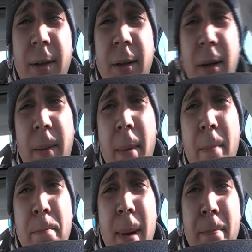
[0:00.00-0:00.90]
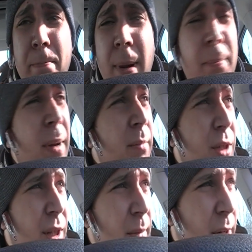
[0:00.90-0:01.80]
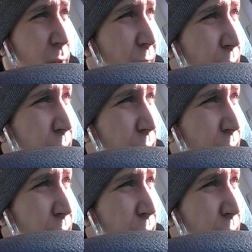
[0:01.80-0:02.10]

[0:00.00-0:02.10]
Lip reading: just sitting in my car.